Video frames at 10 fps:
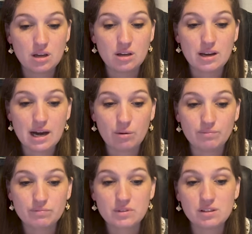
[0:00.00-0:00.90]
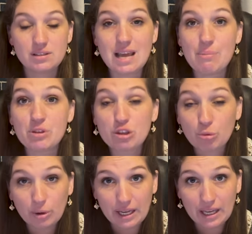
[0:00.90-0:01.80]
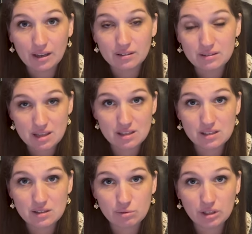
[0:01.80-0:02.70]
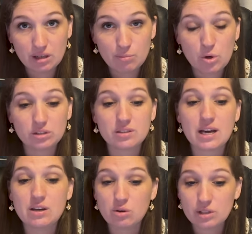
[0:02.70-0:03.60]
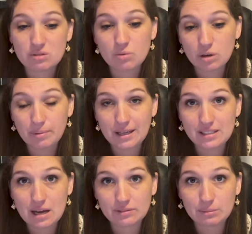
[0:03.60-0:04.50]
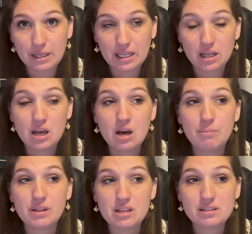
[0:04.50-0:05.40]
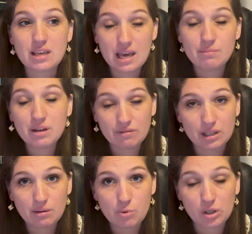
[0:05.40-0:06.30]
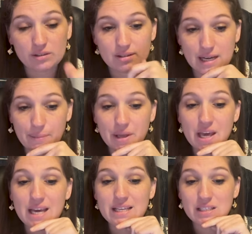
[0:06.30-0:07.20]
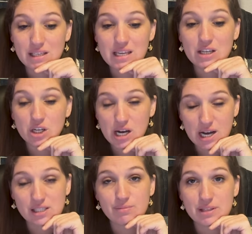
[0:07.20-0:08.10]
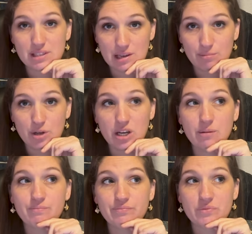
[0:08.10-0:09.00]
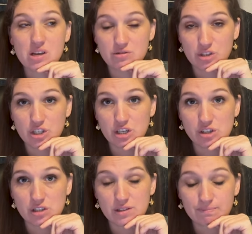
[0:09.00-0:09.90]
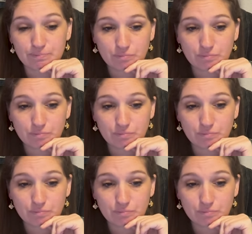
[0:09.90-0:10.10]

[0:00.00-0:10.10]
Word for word: Now, Step three, I think this is really important. I know this won't apply to everybody, but this can be a very important step is to get your husband's input and suggestions.